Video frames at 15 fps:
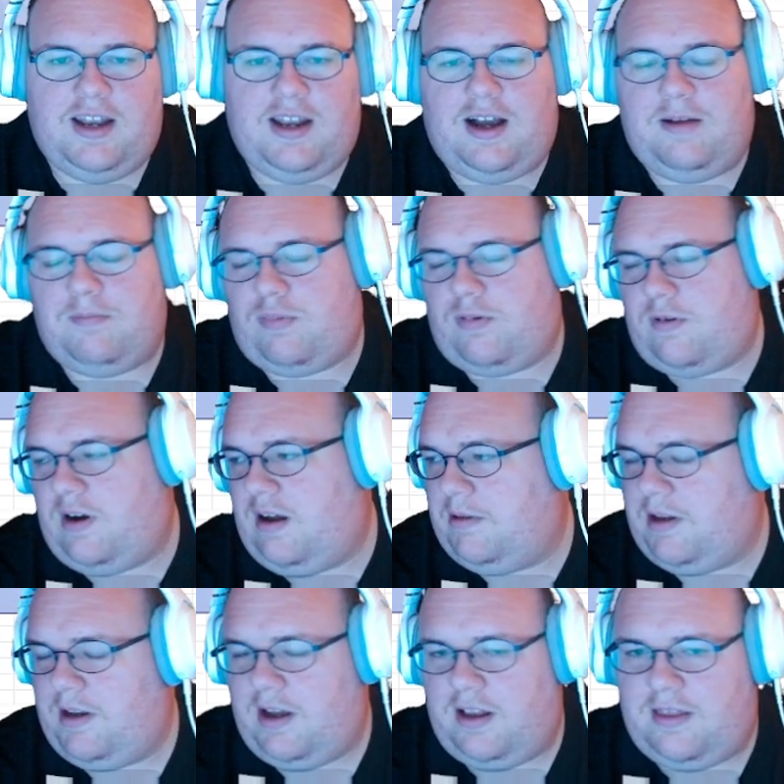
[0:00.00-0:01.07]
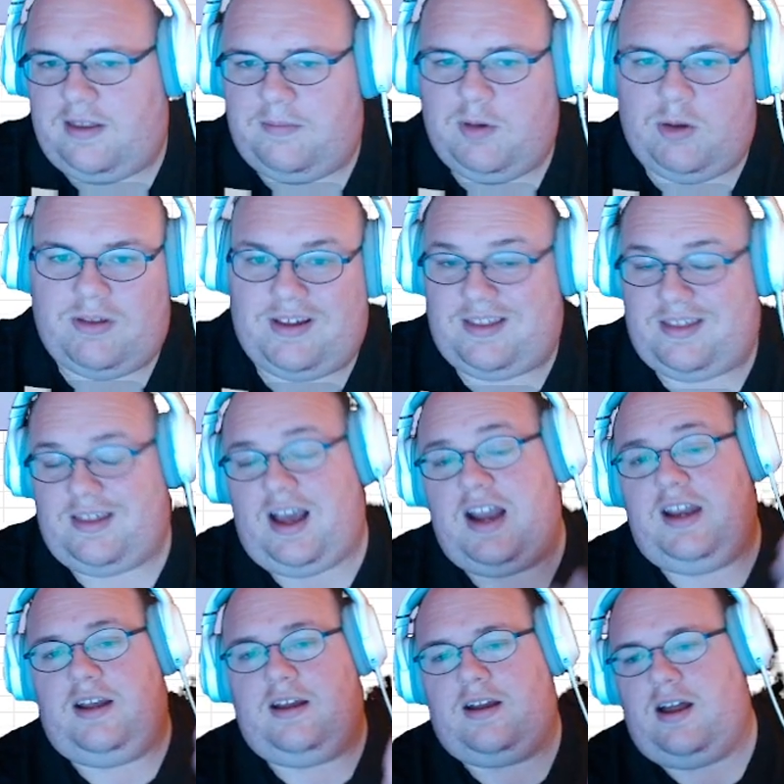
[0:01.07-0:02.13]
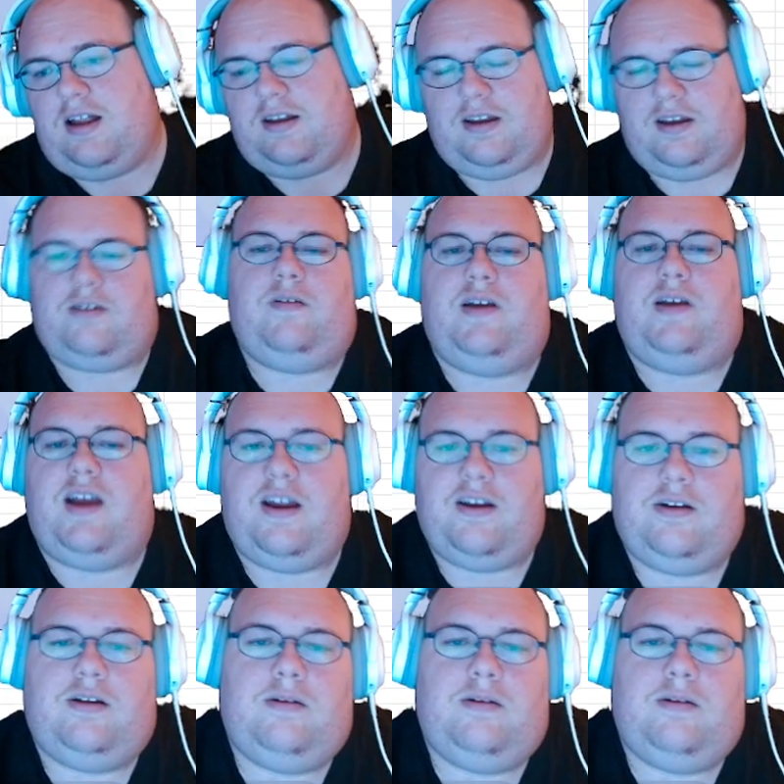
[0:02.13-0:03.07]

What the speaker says: I'm probably not the most exciting content creator,